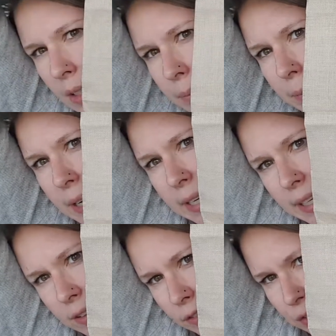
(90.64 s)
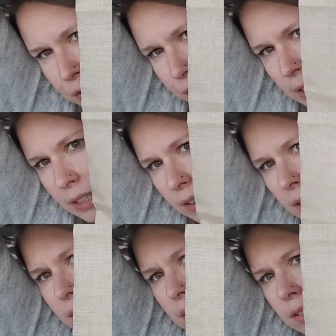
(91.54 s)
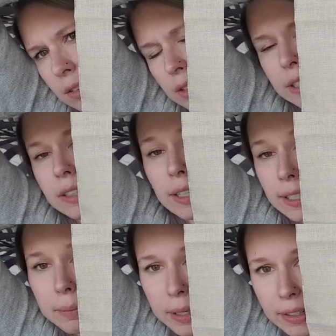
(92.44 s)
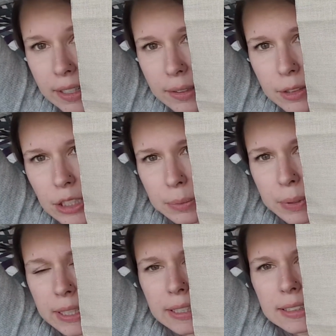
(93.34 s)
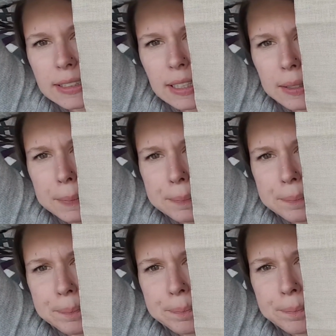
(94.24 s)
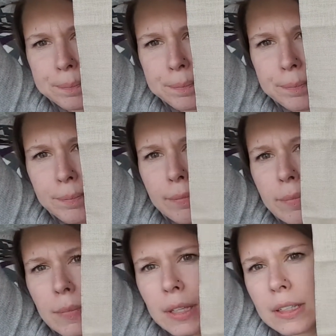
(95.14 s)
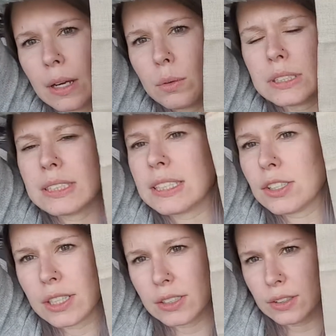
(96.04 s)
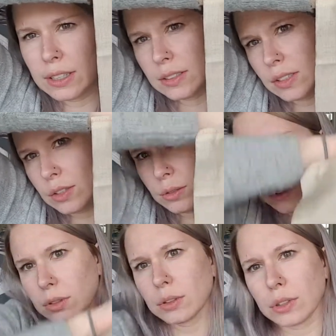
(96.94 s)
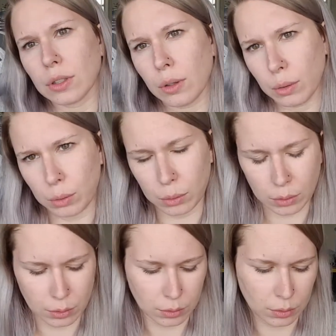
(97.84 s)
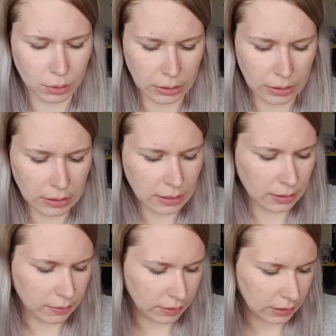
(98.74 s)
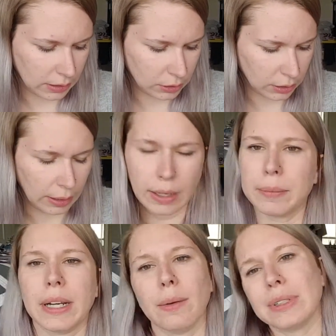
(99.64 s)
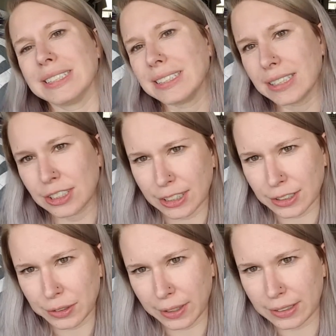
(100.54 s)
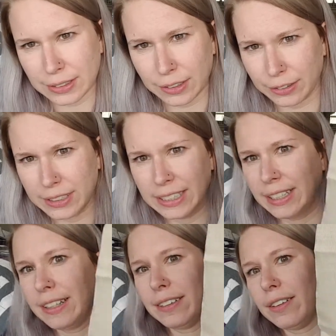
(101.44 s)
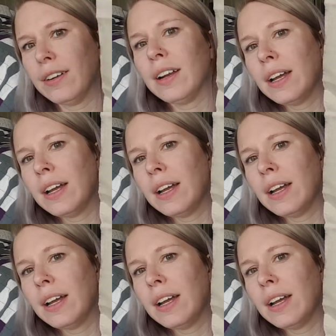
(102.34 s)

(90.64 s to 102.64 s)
my anniversary year, or the year I got married, just because I wasn't stitching in 2002, so I figured I should. I mean, I wasn't stitching in 2013 either,